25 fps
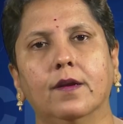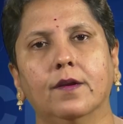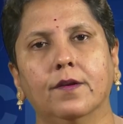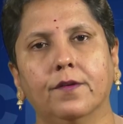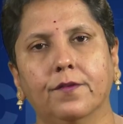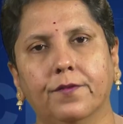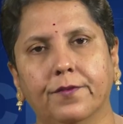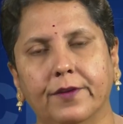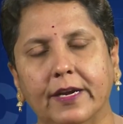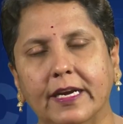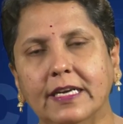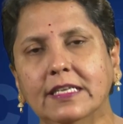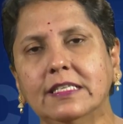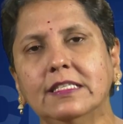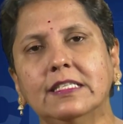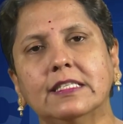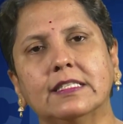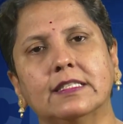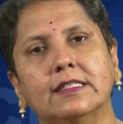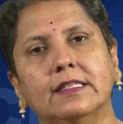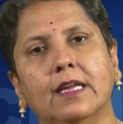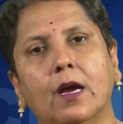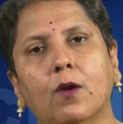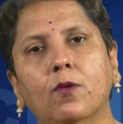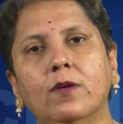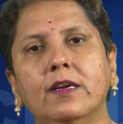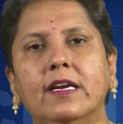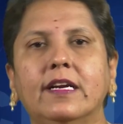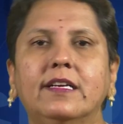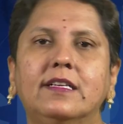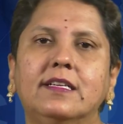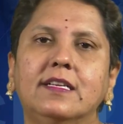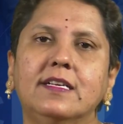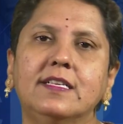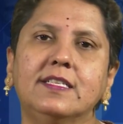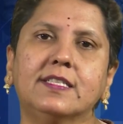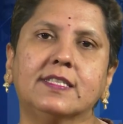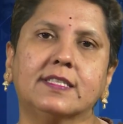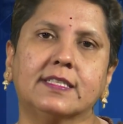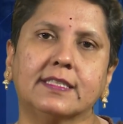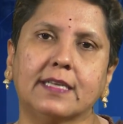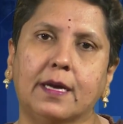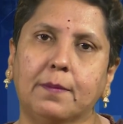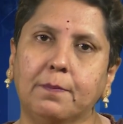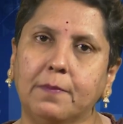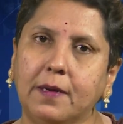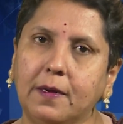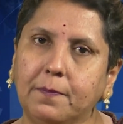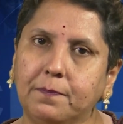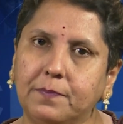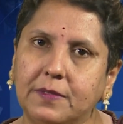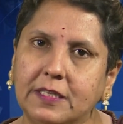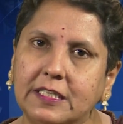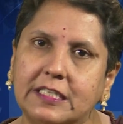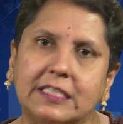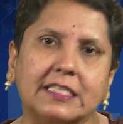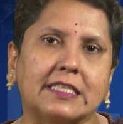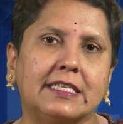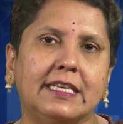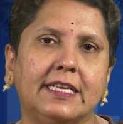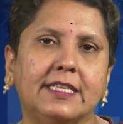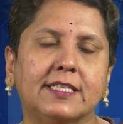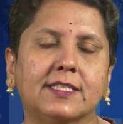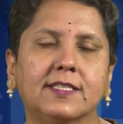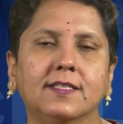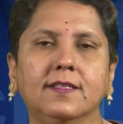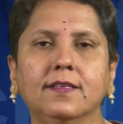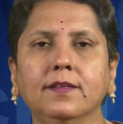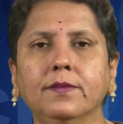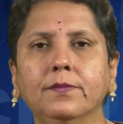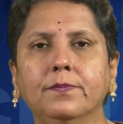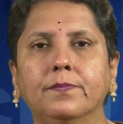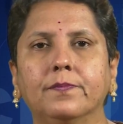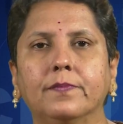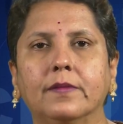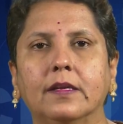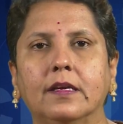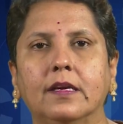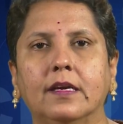Friends, now let us sum up this lesson.